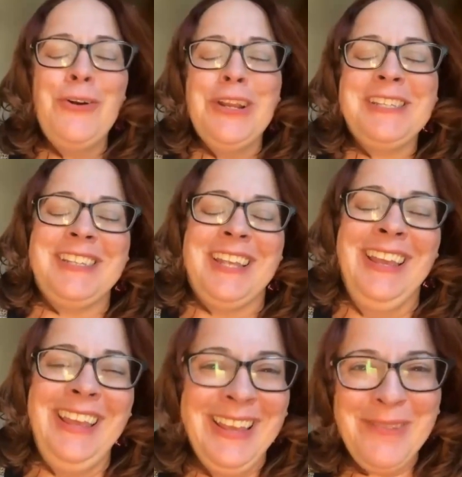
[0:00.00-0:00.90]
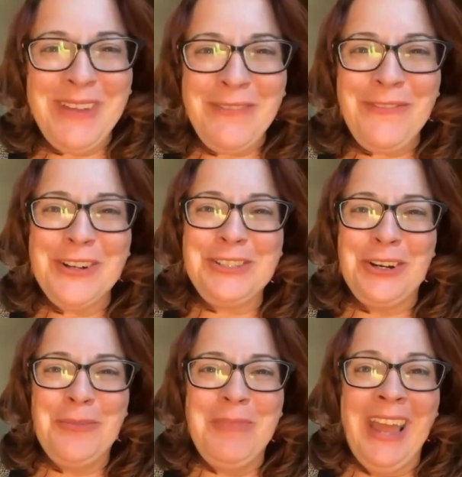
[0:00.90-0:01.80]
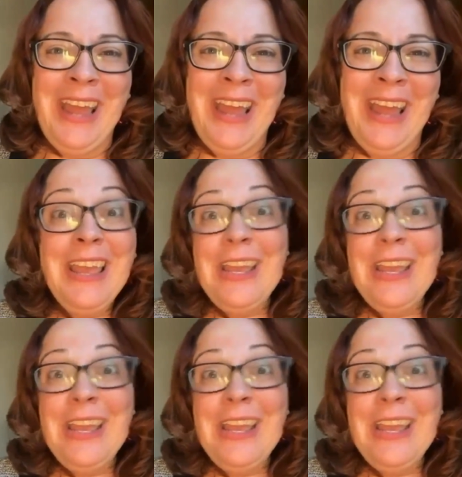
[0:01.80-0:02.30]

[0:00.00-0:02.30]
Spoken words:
noticed in my first term that